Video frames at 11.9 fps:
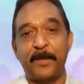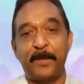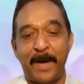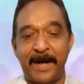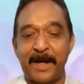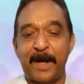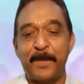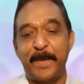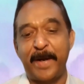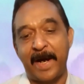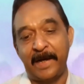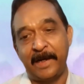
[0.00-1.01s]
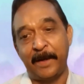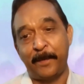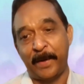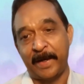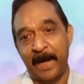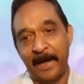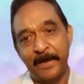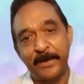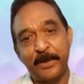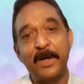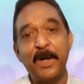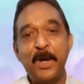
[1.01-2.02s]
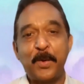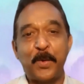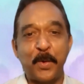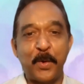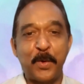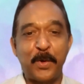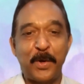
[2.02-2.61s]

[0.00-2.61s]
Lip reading: Mara Mihaili Panait, who